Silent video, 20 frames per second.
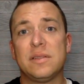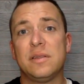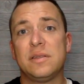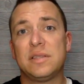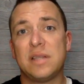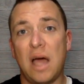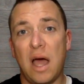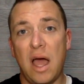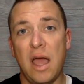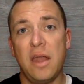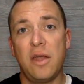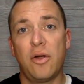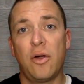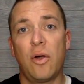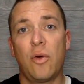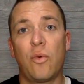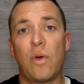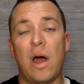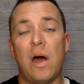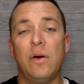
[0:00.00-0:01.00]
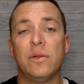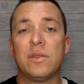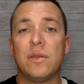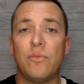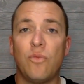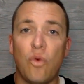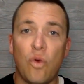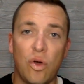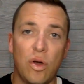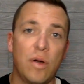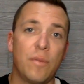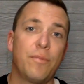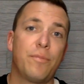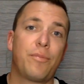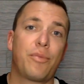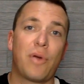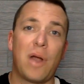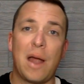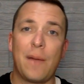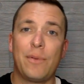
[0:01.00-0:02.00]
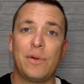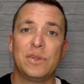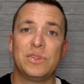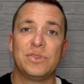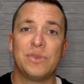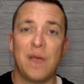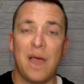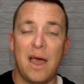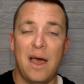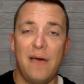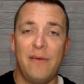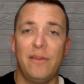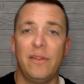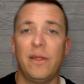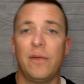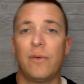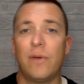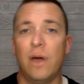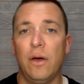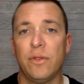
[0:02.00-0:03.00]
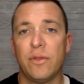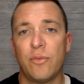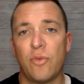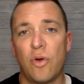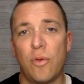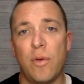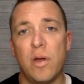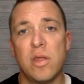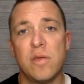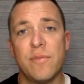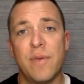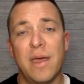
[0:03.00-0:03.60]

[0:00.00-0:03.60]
The tighter a route, the more properties you have on that route, the more money you